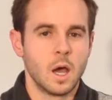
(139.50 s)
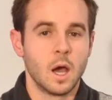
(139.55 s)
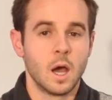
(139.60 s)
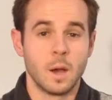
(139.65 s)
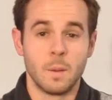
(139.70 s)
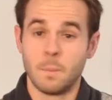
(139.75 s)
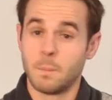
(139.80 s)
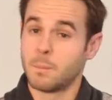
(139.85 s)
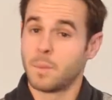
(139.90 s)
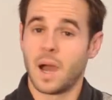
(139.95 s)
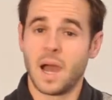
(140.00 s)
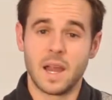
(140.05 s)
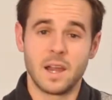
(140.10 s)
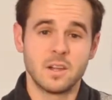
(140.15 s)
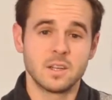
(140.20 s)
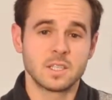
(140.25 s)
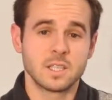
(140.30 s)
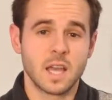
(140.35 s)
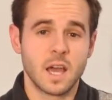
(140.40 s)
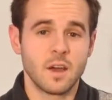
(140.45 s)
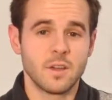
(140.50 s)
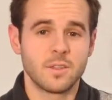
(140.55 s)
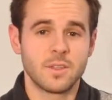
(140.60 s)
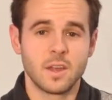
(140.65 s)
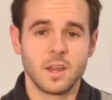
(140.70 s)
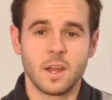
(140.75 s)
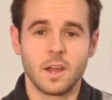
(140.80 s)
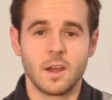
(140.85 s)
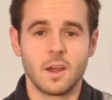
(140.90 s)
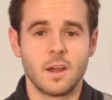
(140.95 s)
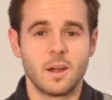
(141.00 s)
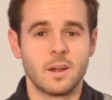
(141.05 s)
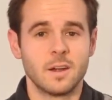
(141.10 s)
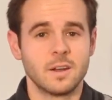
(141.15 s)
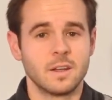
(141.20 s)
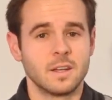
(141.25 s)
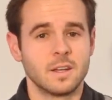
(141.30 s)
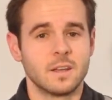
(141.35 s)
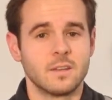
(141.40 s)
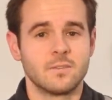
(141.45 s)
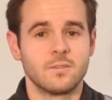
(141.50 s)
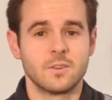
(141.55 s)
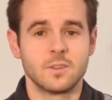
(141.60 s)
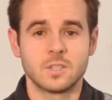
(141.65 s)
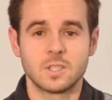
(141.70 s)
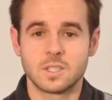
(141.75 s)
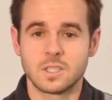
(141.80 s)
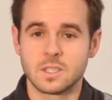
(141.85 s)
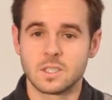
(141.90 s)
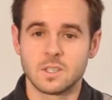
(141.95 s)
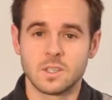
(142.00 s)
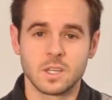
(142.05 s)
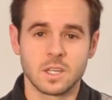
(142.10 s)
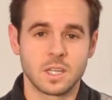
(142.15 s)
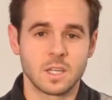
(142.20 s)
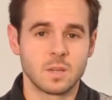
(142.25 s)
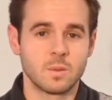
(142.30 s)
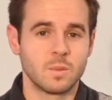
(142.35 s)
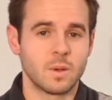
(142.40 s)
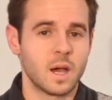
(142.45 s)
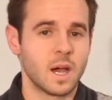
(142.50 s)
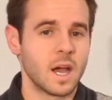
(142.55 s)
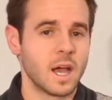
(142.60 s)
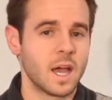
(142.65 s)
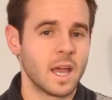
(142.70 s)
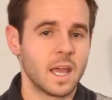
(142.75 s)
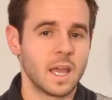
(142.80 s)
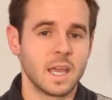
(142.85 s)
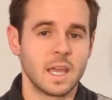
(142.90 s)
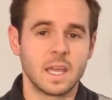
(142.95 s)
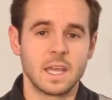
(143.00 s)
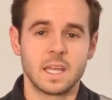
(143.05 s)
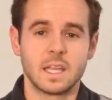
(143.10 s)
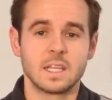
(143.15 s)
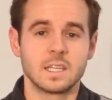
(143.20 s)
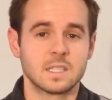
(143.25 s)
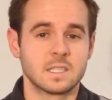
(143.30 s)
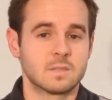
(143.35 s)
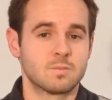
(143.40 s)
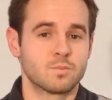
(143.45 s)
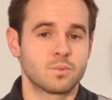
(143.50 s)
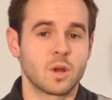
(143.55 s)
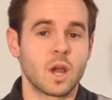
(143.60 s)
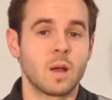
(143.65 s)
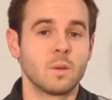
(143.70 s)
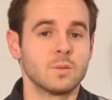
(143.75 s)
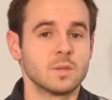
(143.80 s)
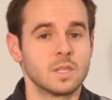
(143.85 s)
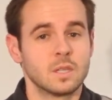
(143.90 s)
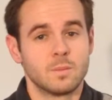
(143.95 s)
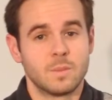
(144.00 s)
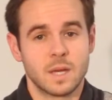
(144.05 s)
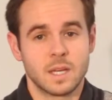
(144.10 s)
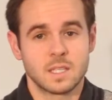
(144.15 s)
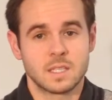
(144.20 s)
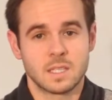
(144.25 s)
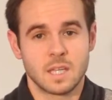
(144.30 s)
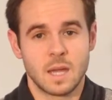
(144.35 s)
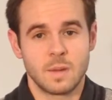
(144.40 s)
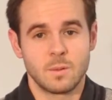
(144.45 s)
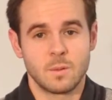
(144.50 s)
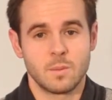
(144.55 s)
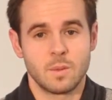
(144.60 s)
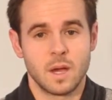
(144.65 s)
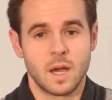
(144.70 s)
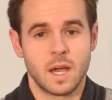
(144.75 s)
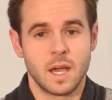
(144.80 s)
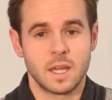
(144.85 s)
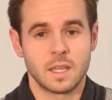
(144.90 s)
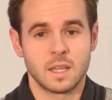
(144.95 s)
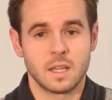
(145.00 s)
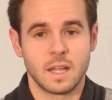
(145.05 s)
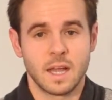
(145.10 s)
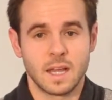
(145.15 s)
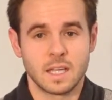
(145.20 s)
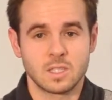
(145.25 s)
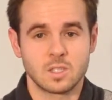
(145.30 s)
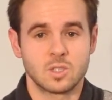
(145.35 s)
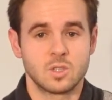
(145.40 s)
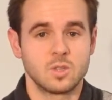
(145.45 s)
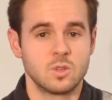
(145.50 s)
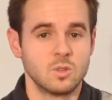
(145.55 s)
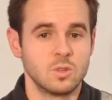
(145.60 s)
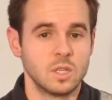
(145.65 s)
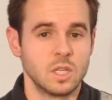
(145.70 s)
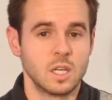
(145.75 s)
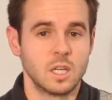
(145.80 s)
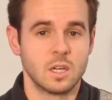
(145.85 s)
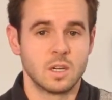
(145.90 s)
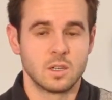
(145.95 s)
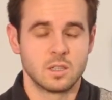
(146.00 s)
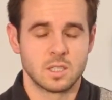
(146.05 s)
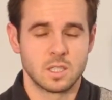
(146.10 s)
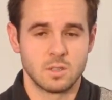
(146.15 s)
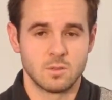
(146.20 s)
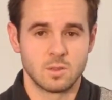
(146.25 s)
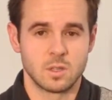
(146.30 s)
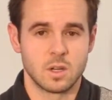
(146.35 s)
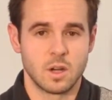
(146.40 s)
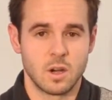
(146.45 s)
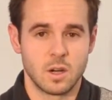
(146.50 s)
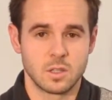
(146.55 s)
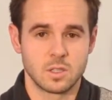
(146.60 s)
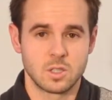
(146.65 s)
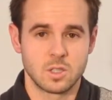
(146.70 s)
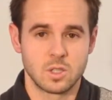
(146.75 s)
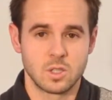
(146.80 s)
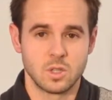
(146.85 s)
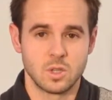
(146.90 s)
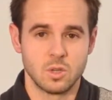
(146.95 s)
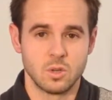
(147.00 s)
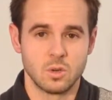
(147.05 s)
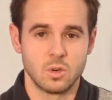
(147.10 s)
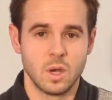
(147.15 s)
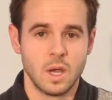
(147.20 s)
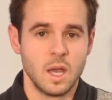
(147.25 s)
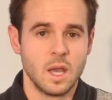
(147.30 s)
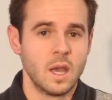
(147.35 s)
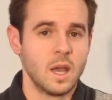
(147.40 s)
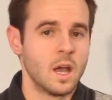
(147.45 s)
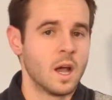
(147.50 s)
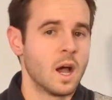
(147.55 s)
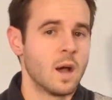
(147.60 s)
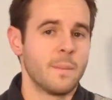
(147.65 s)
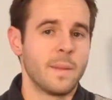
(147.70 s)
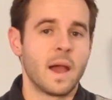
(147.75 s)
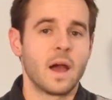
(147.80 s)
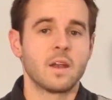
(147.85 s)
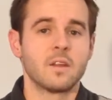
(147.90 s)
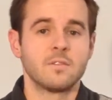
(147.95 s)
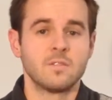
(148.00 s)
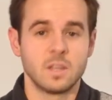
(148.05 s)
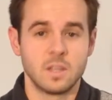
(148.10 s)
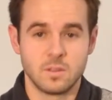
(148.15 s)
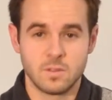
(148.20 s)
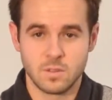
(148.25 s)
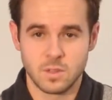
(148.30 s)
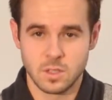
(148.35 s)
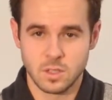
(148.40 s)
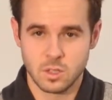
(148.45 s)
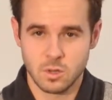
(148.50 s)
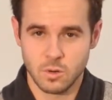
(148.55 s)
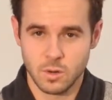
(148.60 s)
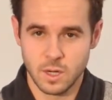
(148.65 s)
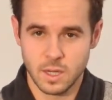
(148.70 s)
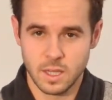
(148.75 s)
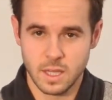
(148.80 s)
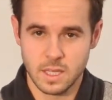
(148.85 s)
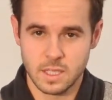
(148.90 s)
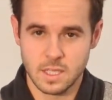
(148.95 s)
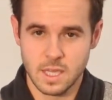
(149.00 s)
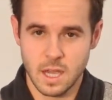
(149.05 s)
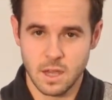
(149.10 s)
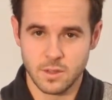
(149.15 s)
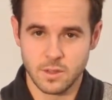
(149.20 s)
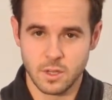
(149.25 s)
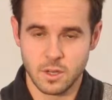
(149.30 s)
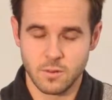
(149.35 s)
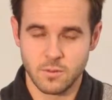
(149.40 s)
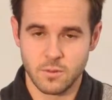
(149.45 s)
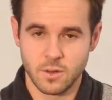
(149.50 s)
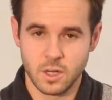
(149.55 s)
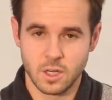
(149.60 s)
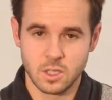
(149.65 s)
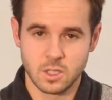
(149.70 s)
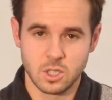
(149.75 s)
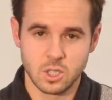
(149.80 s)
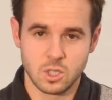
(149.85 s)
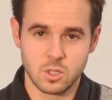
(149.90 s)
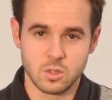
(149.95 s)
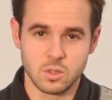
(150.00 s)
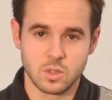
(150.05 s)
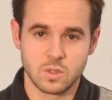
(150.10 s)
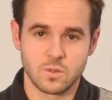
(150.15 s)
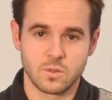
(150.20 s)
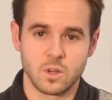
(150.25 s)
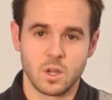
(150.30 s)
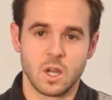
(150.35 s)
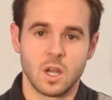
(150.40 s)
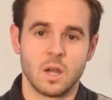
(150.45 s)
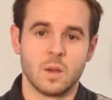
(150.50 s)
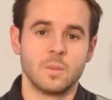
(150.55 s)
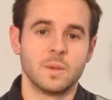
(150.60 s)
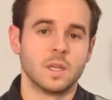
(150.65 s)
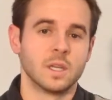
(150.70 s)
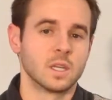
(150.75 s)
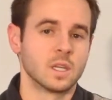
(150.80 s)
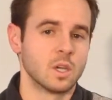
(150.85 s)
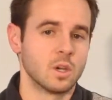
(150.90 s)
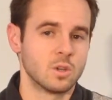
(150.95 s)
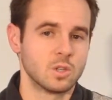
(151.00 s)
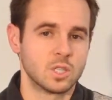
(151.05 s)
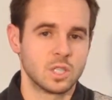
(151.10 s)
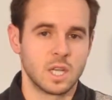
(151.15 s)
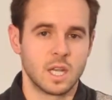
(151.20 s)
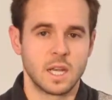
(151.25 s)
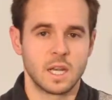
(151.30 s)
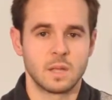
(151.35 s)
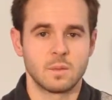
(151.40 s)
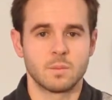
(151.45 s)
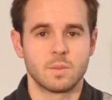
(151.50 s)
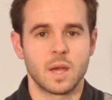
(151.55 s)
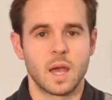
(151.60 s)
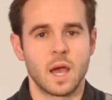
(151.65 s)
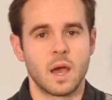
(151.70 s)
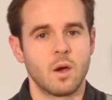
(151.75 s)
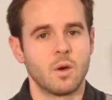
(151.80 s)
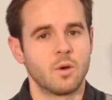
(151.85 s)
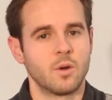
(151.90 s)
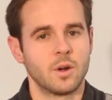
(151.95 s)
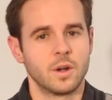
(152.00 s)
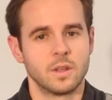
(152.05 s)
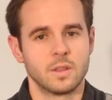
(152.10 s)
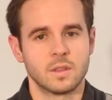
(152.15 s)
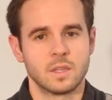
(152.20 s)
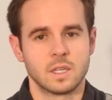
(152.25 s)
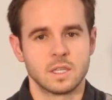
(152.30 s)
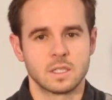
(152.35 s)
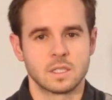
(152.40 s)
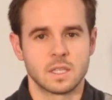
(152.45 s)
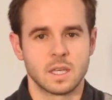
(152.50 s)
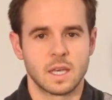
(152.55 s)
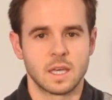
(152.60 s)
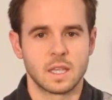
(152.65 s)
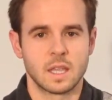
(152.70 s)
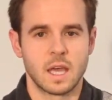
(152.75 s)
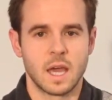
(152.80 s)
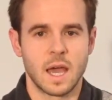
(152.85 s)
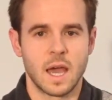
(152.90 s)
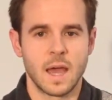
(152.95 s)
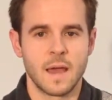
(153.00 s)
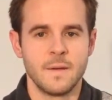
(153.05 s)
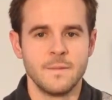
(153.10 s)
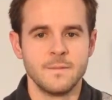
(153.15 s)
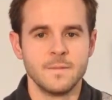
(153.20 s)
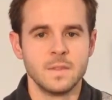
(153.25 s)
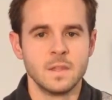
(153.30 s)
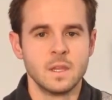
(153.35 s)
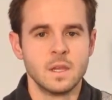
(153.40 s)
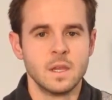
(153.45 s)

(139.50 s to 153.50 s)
um, buyers out there, if you're still looking to buy, it is probably the best time to buy in the last two years in regards to amount of inventory that's out there for you to choose from and negotiating power and things like that.